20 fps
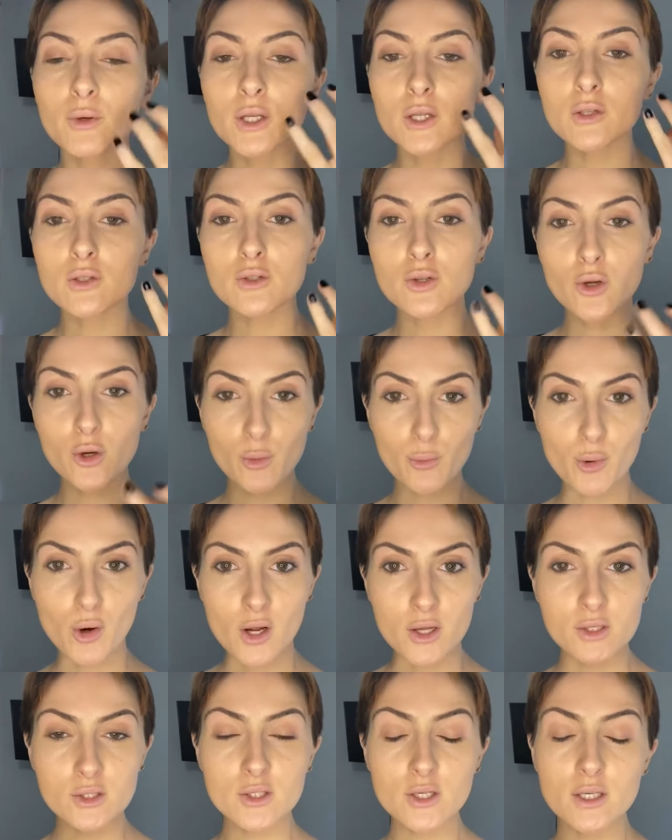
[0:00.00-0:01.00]
you do your
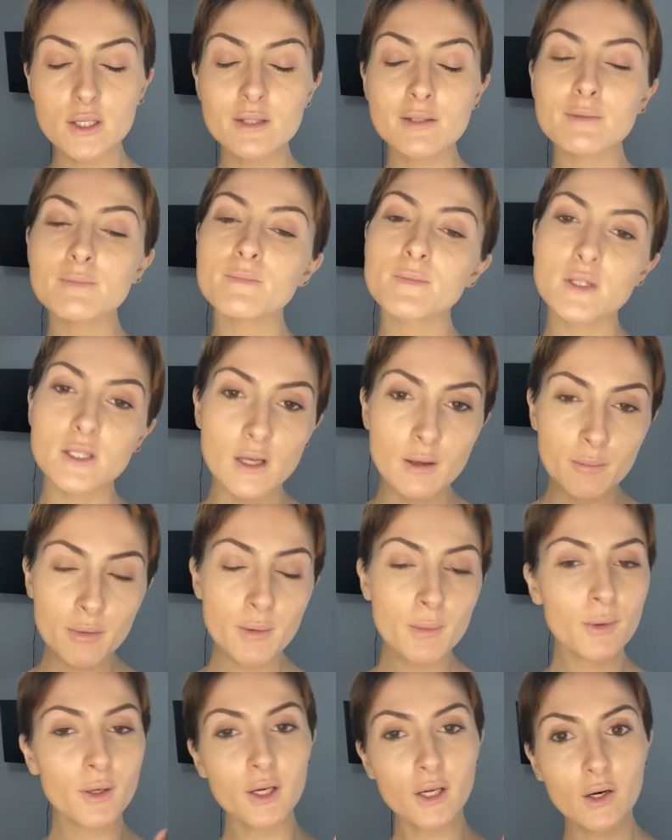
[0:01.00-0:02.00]
bronzer, some people
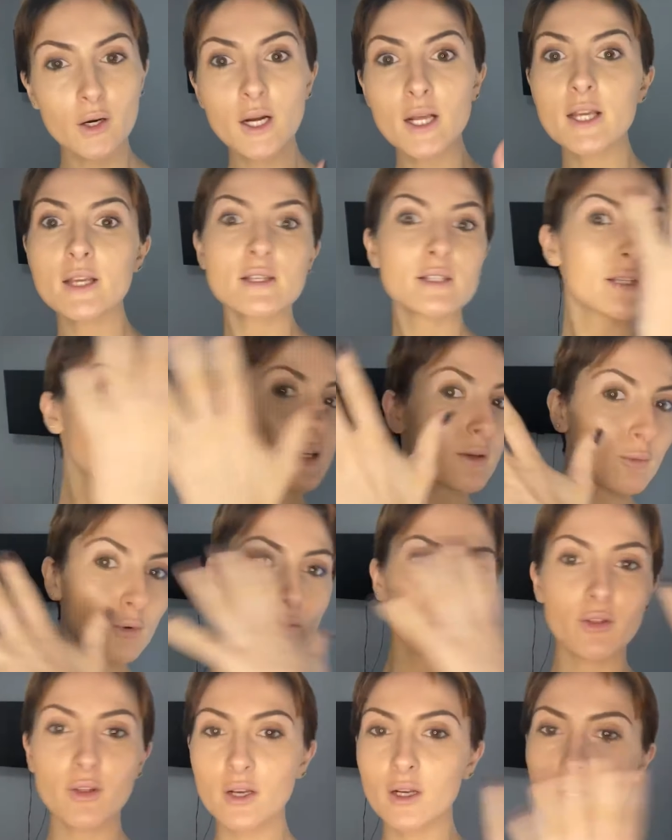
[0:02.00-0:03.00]
get crazy with
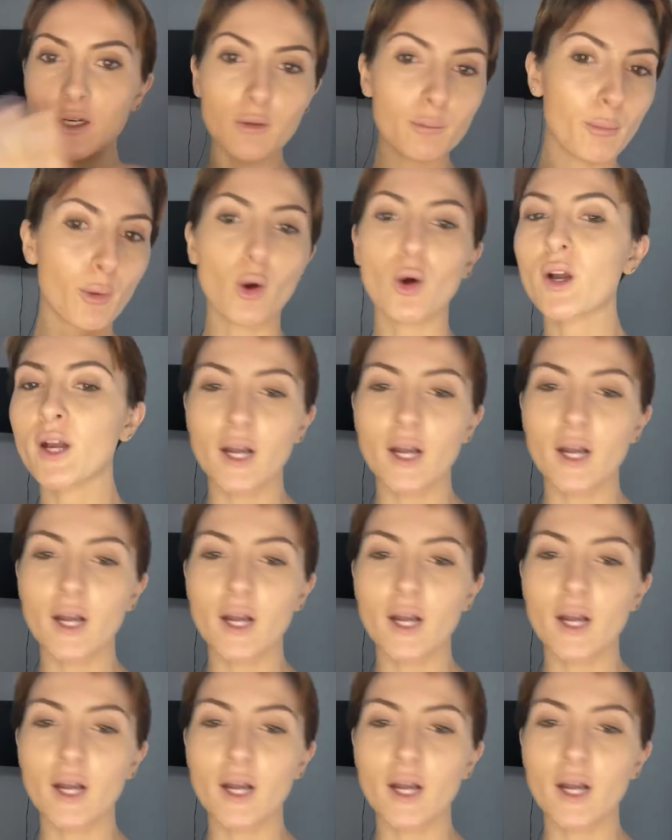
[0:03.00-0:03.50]
it and put it